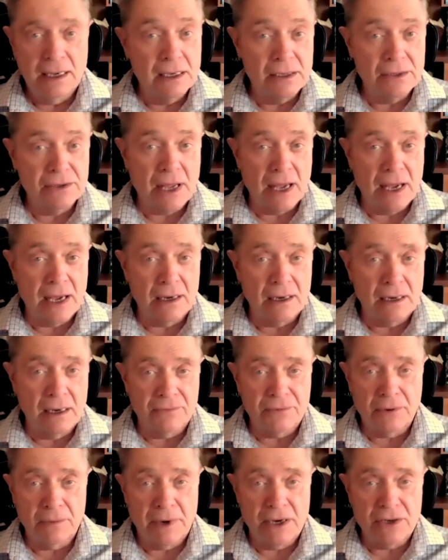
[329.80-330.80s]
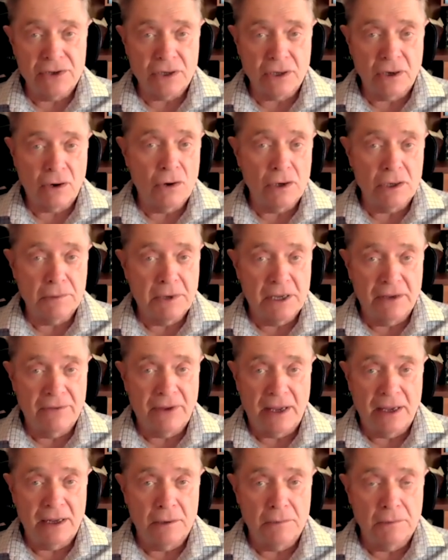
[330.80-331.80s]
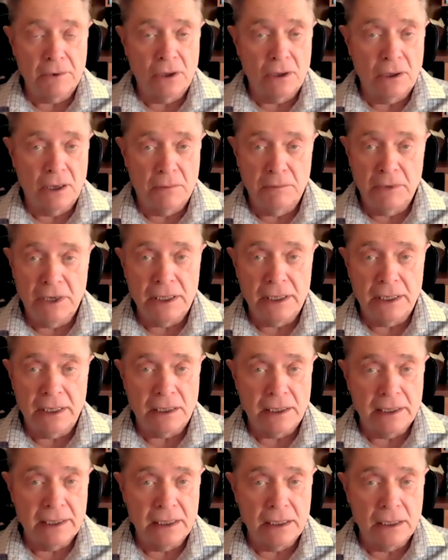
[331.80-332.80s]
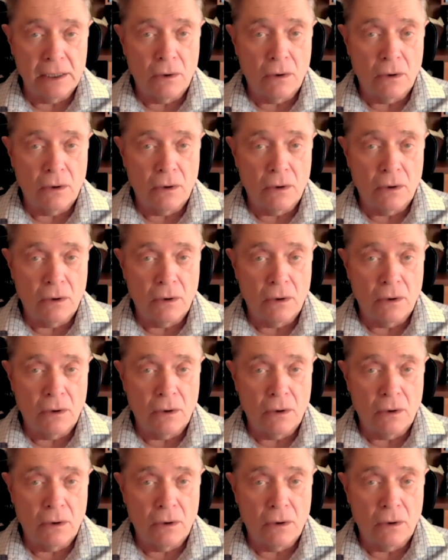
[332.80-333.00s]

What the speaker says: Is that information going to be available immediately,